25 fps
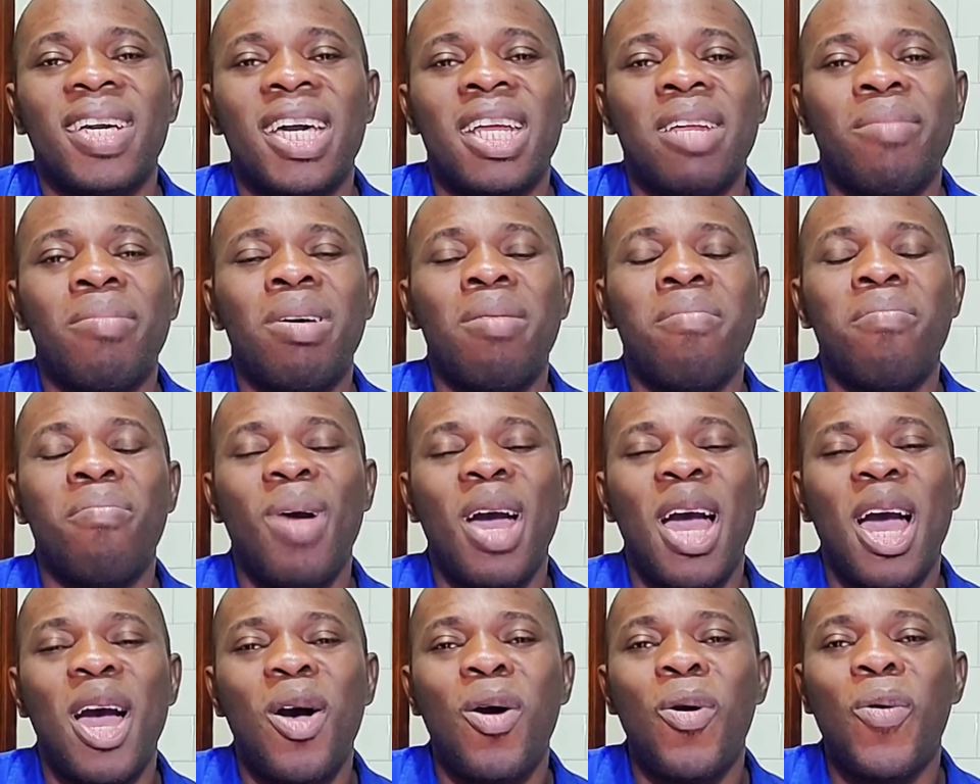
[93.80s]

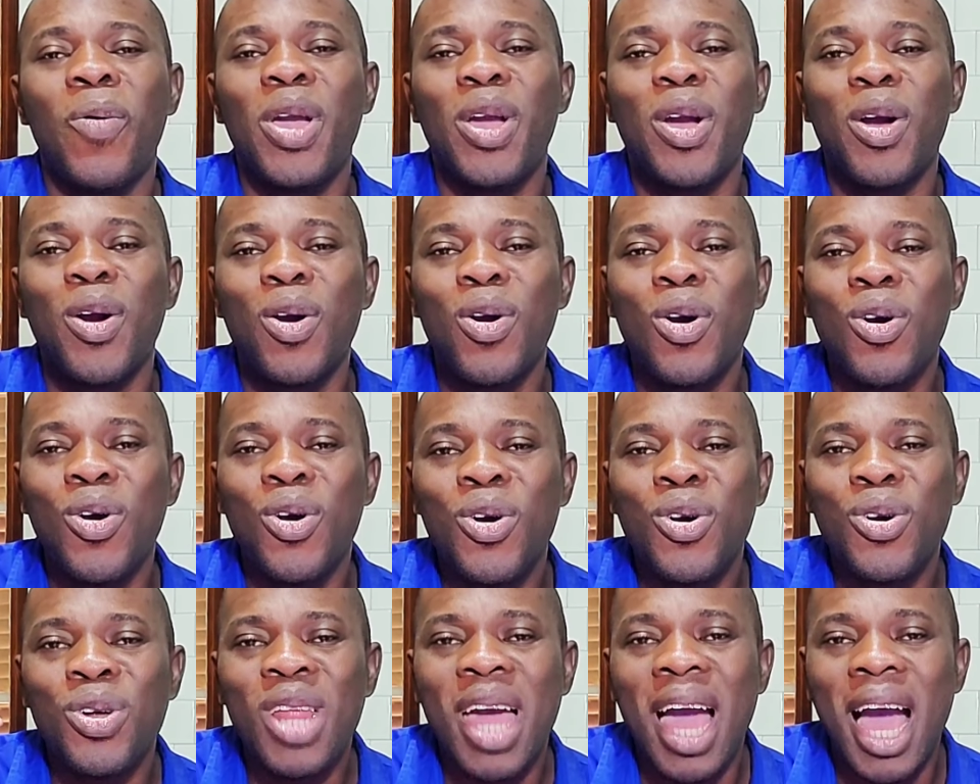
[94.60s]
Remember how we
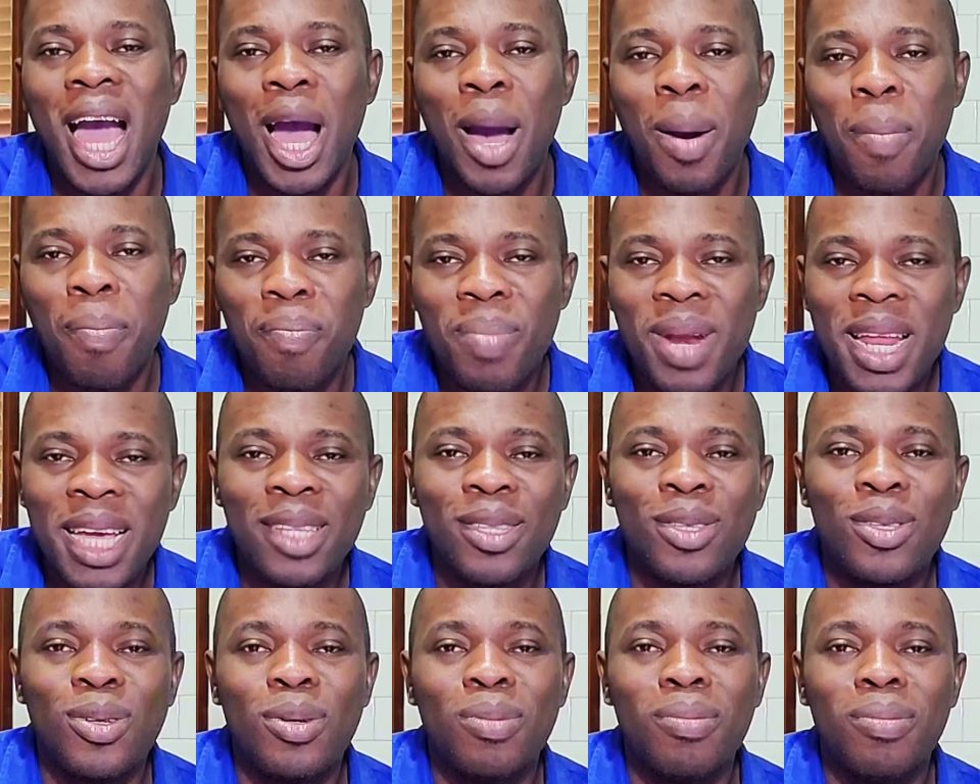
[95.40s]
hold our
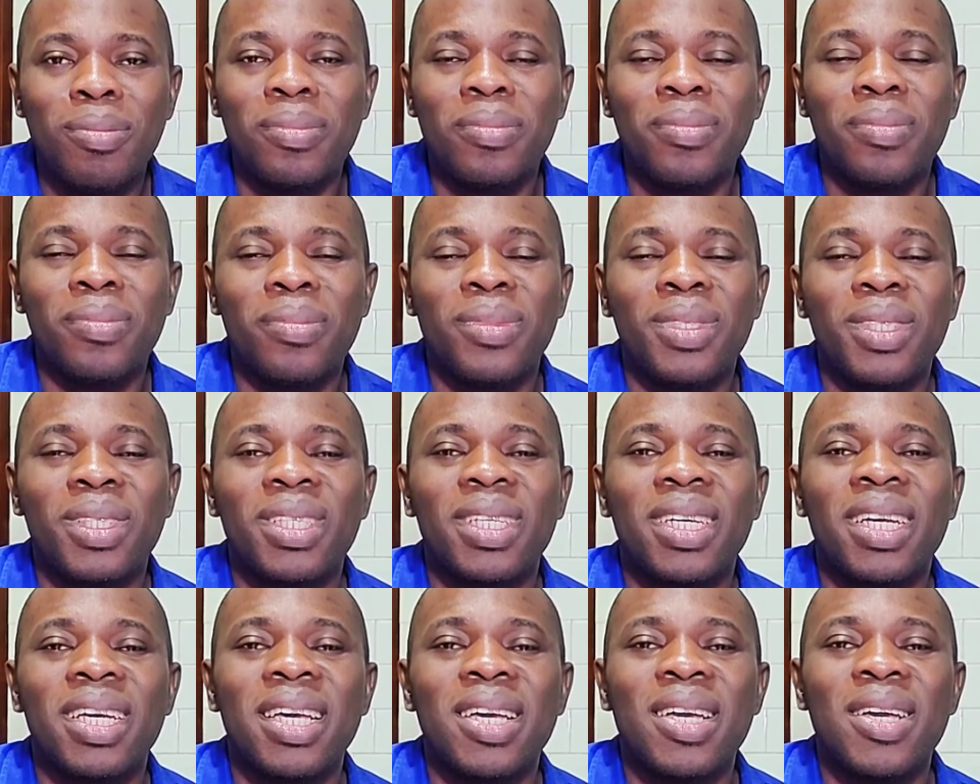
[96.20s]
plectrum?
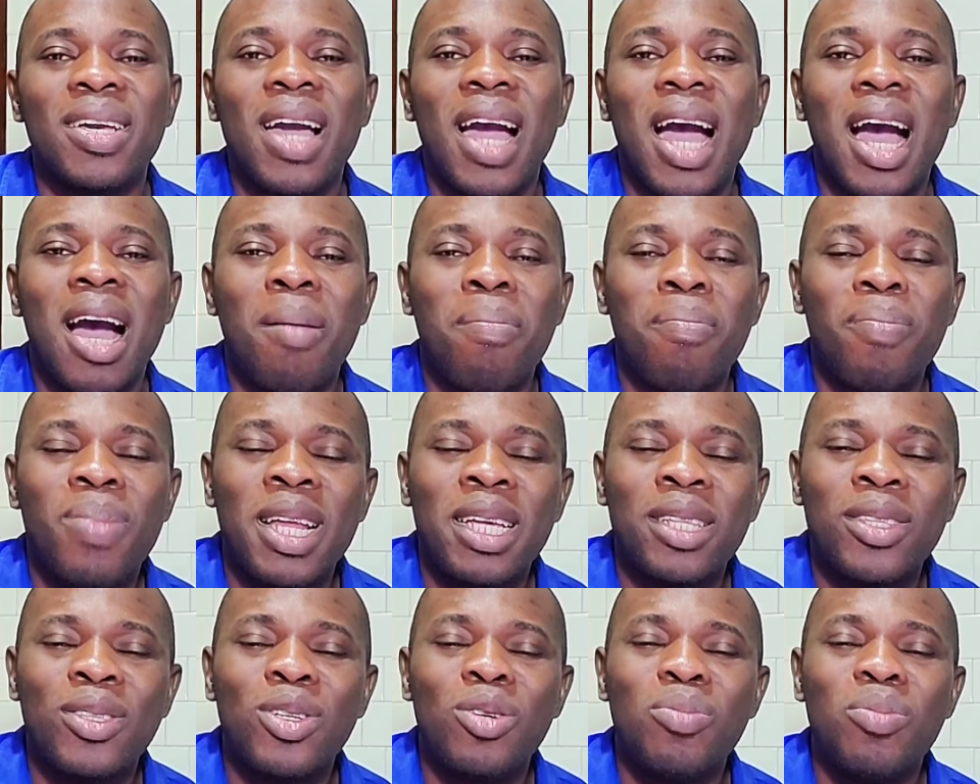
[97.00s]
Our
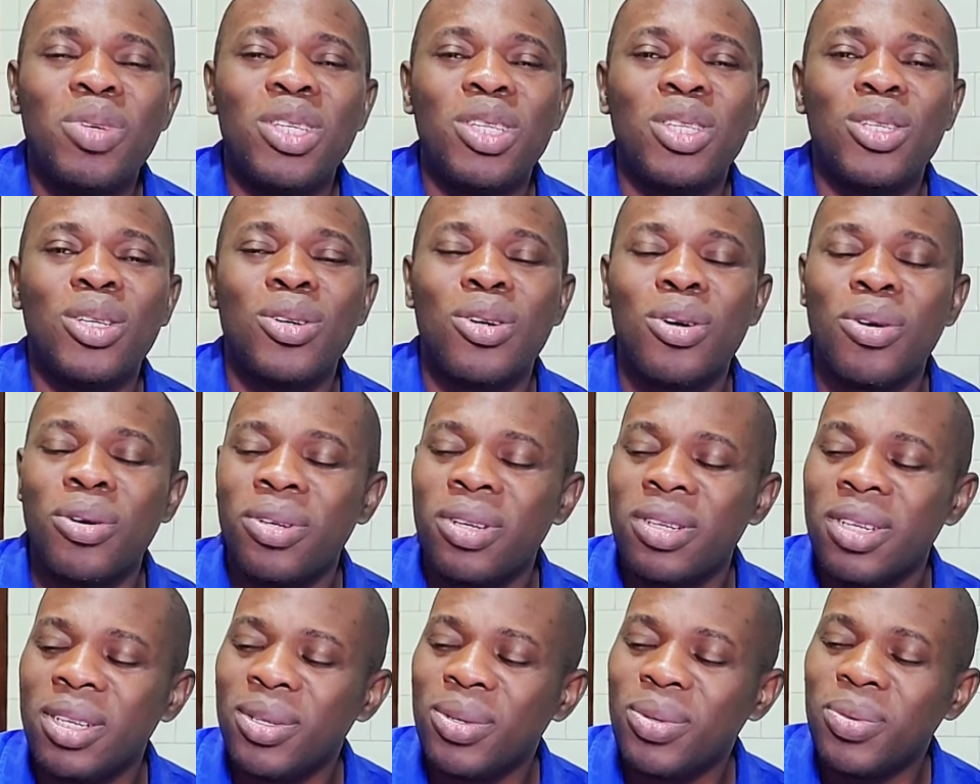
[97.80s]
plectrum is
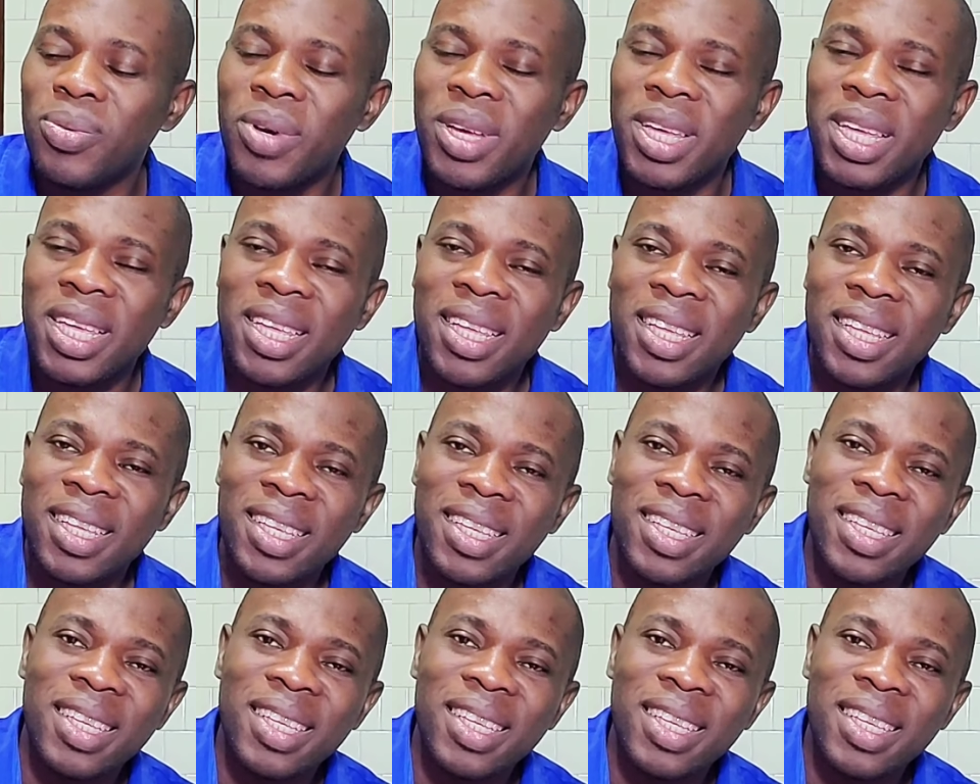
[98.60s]
held this way.